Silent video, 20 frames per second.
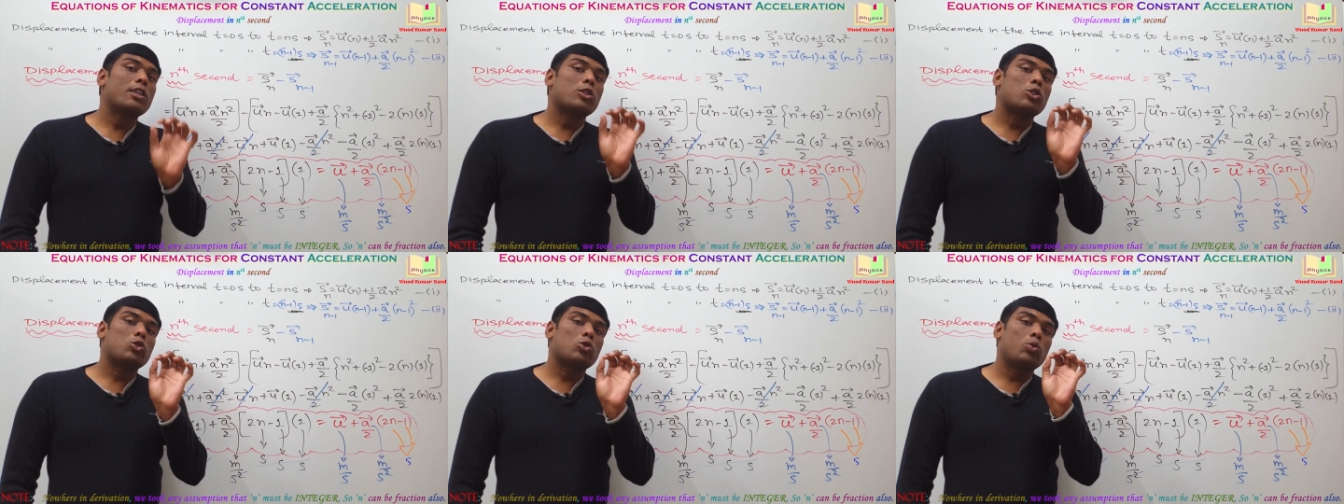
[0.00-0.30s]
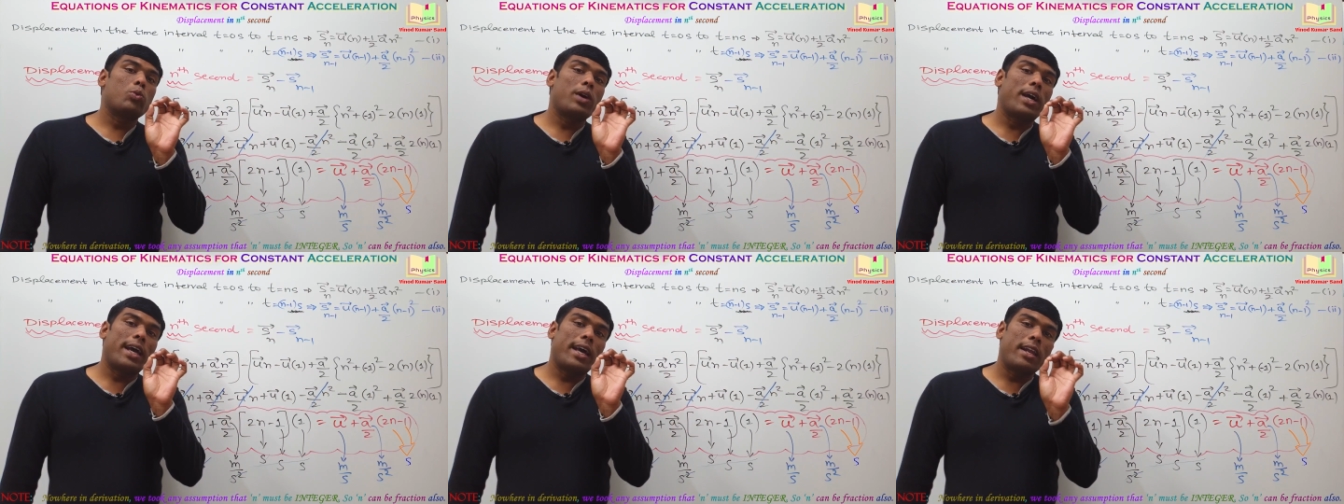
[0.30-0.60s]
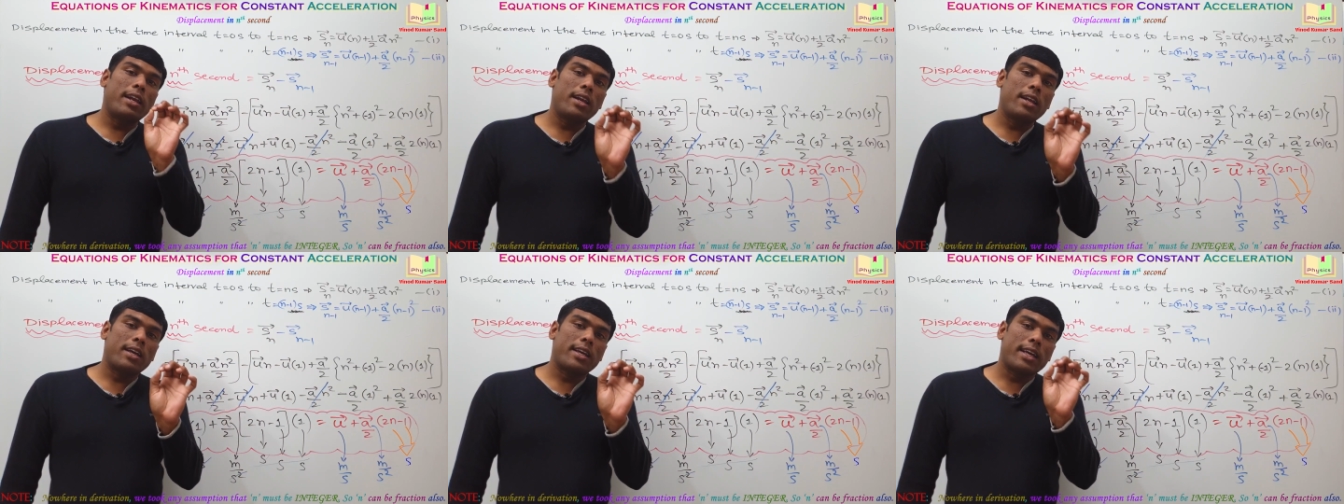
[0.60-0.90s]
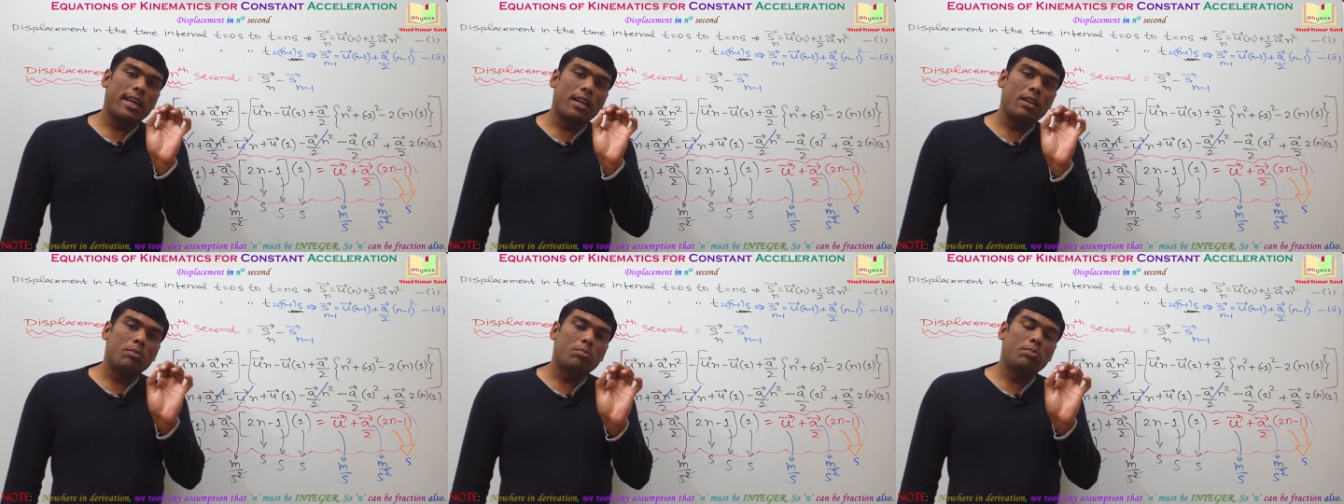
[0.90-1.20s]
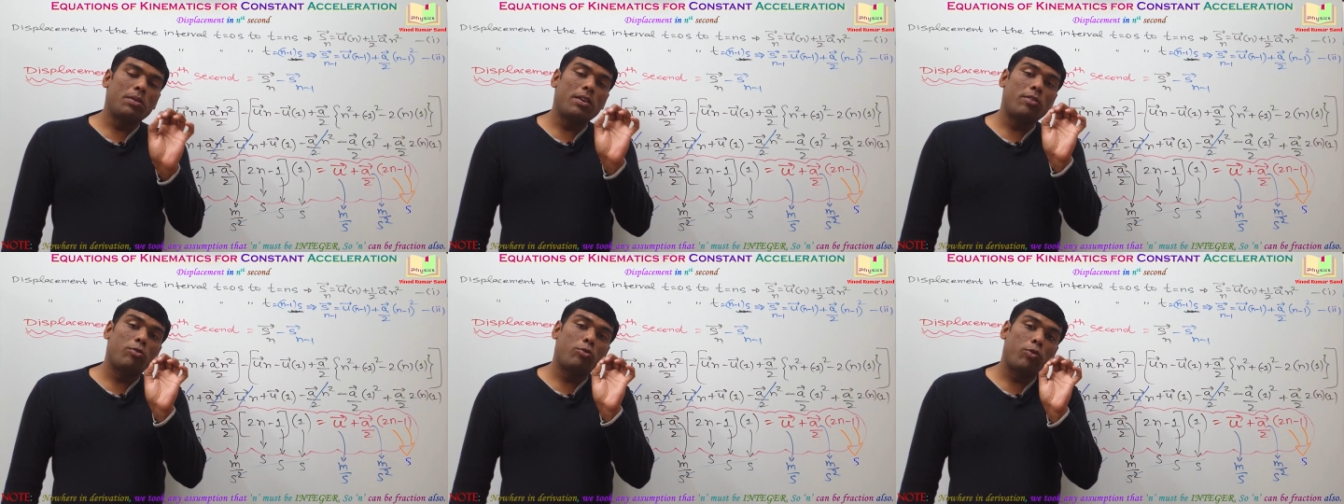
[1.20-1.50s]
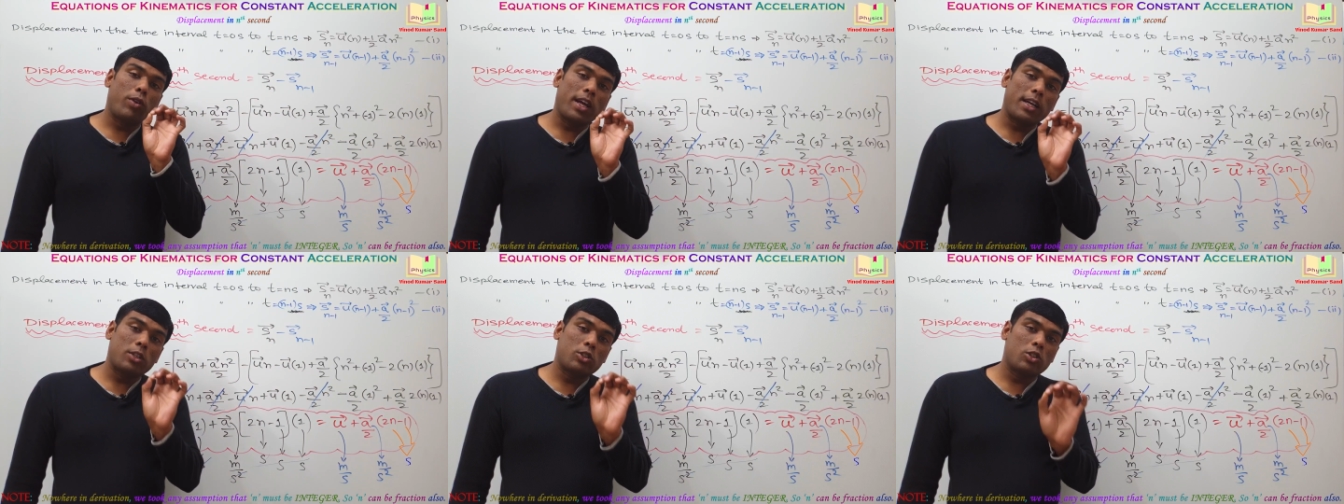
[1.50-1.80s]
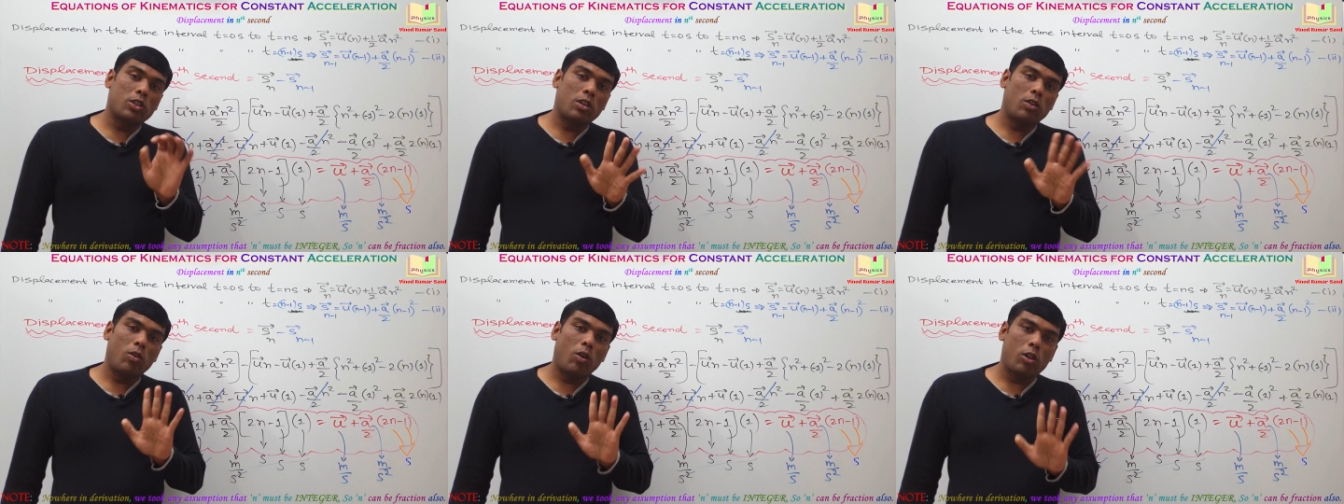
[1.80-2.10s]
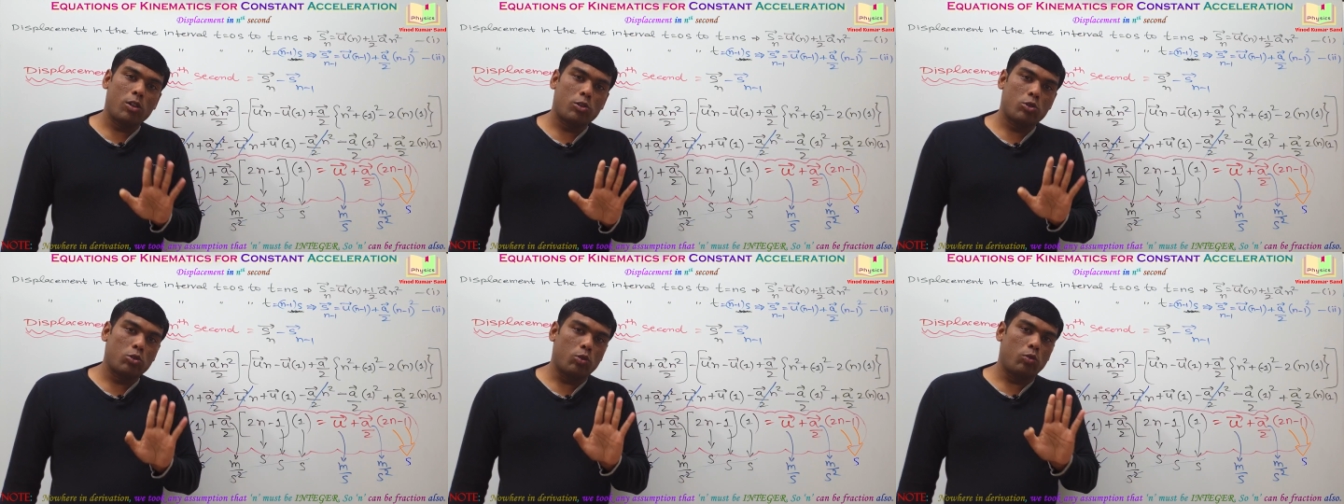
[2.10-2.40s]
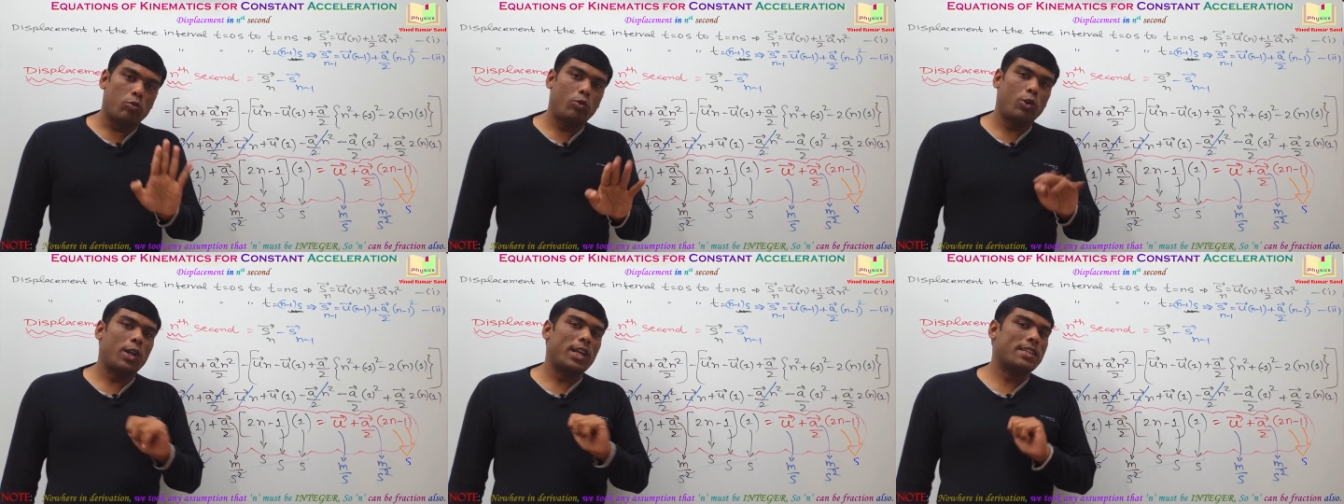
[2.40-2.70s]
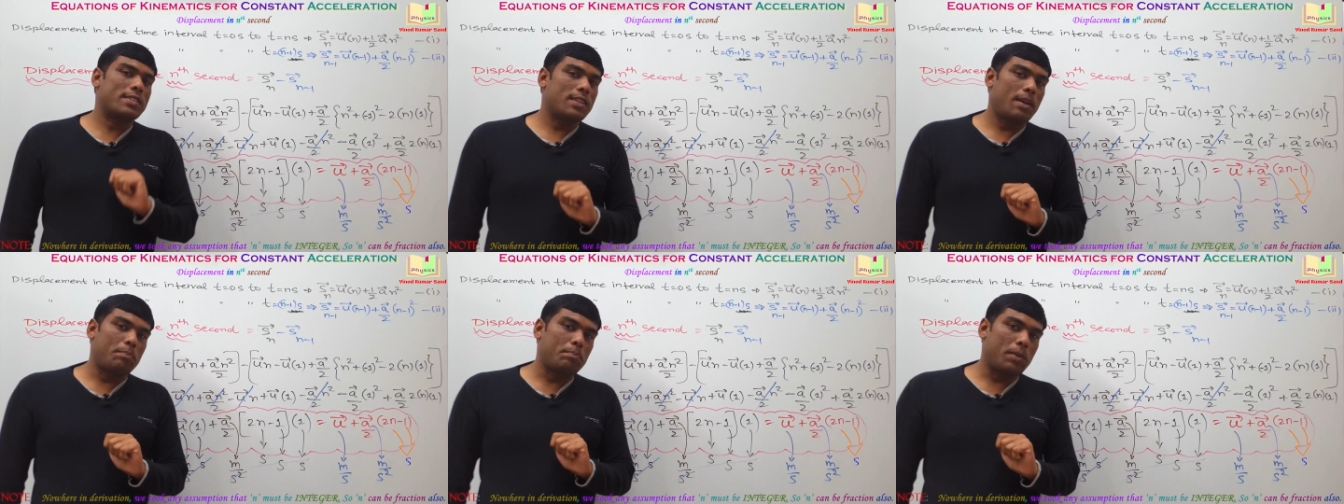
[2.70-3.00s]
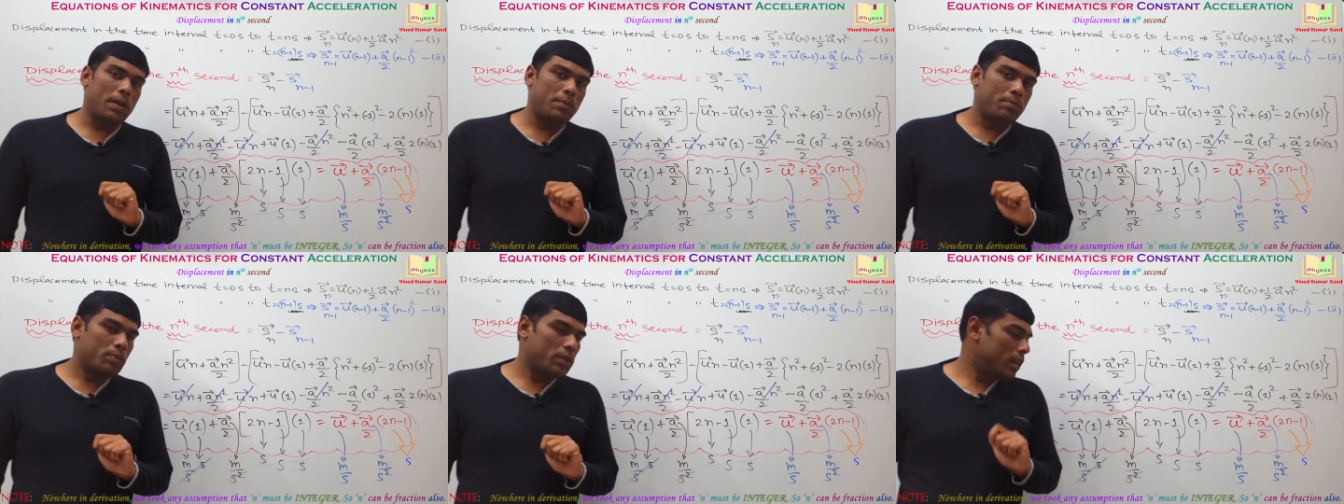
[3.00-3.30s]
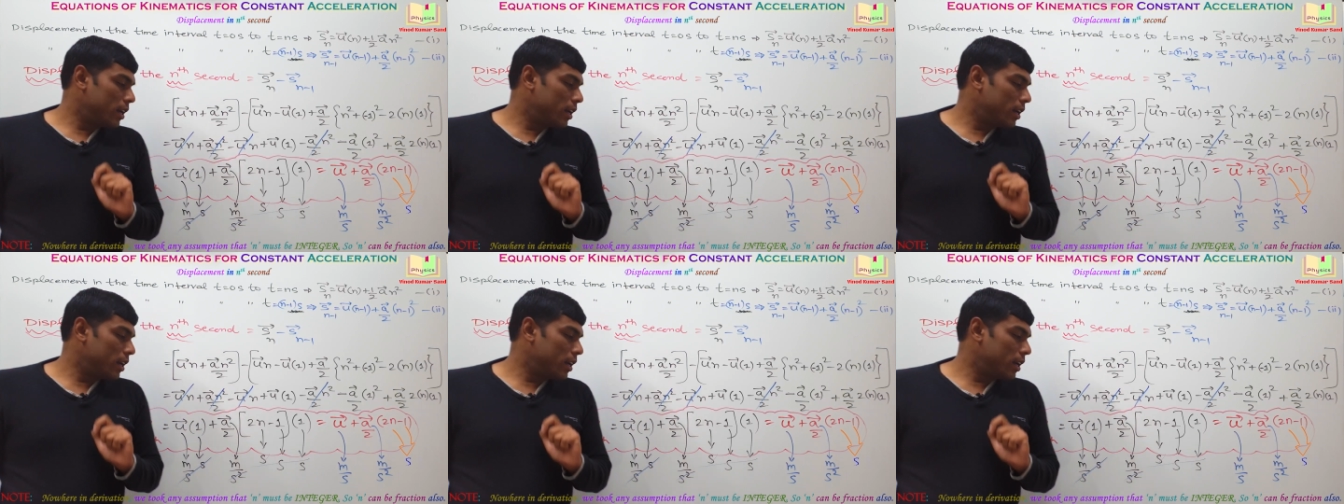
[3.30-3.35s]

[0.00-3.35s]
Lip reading: So n can be fraction also. For example,